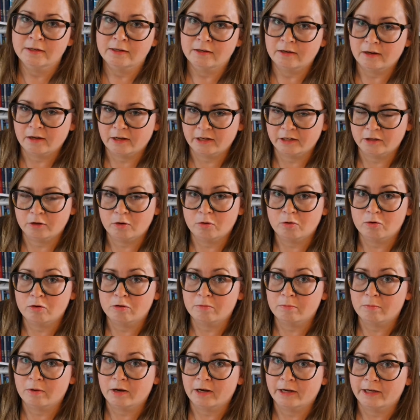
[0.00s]
like
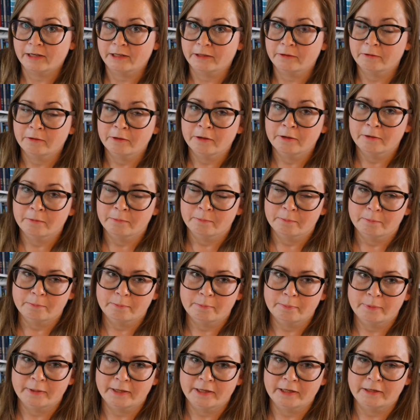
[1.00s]
all my
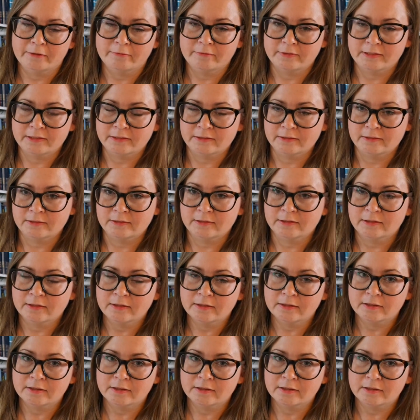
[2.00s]
Penguin